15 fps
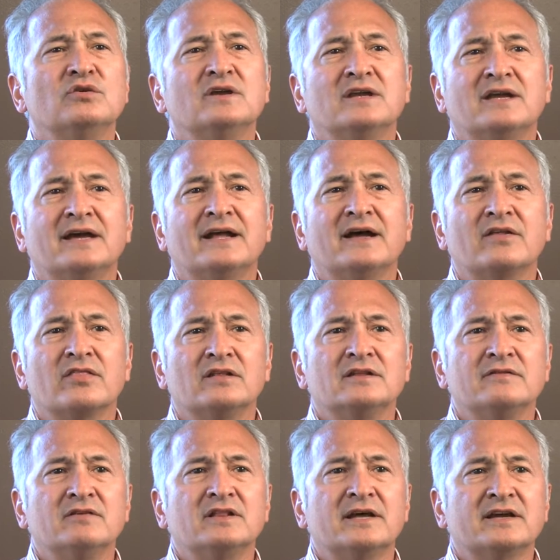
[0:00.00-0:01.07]
you can get out of the
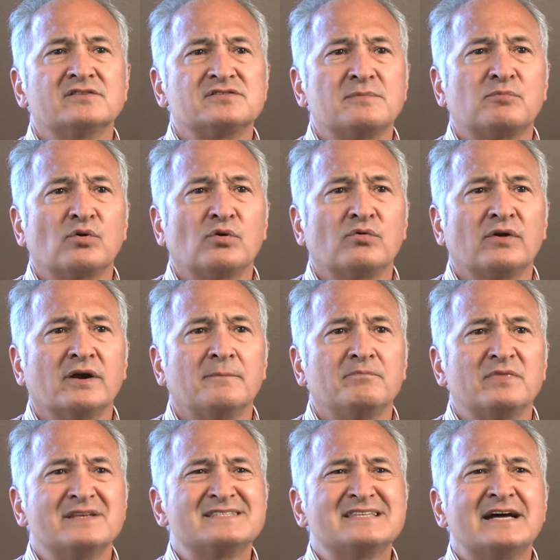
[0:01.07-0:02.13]
Living Legacy program
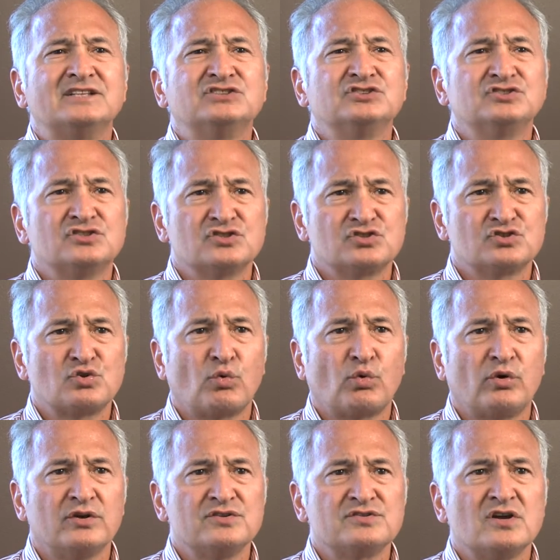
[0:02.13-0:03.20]
is not just the
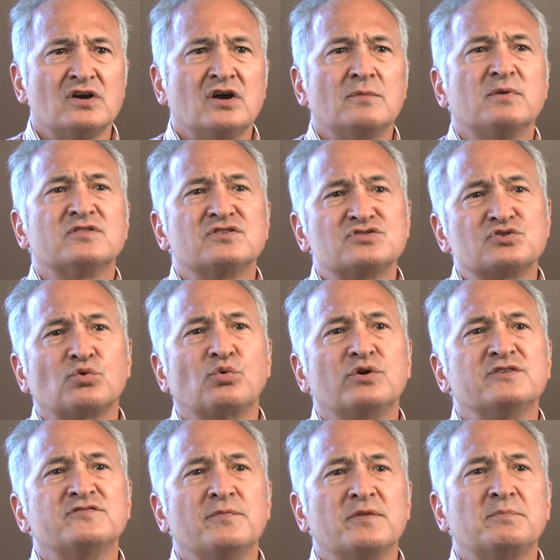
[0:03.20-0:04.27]
stories, but the
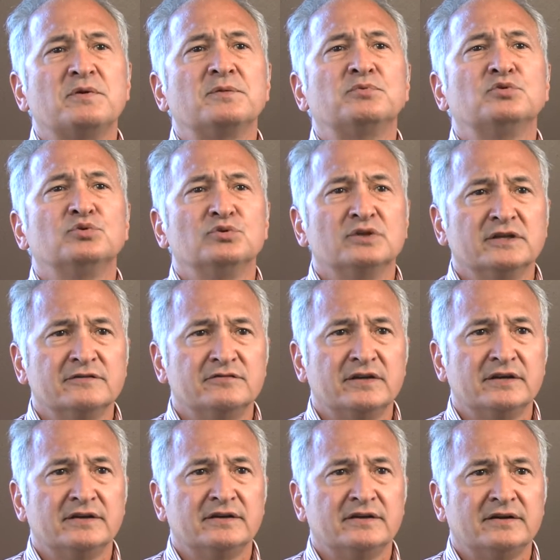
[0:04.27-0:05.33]
stories from the people who lived
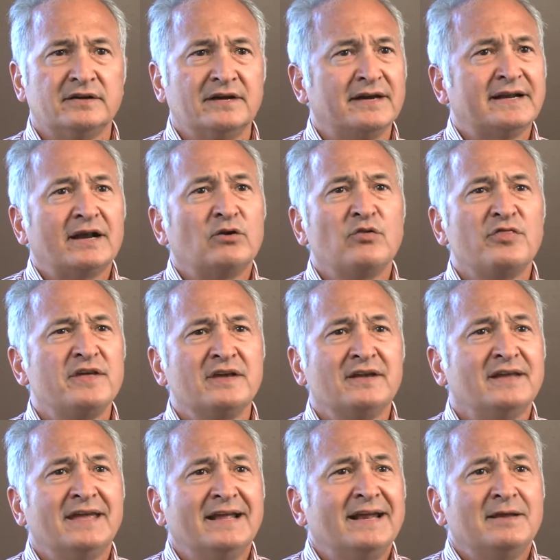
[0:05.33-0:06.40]
it. And I don't think it
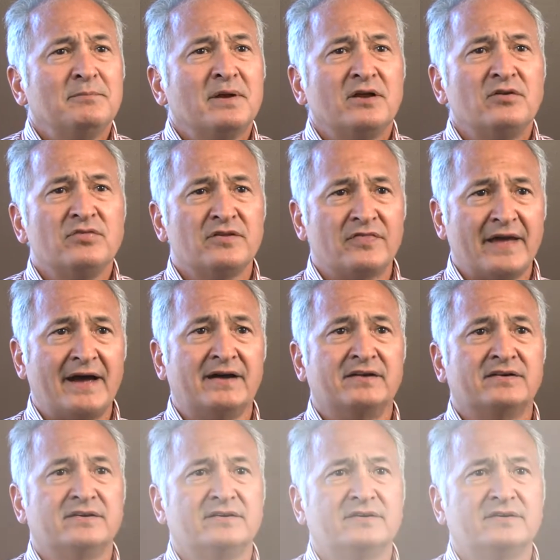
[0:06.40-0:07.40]
can get any better than that.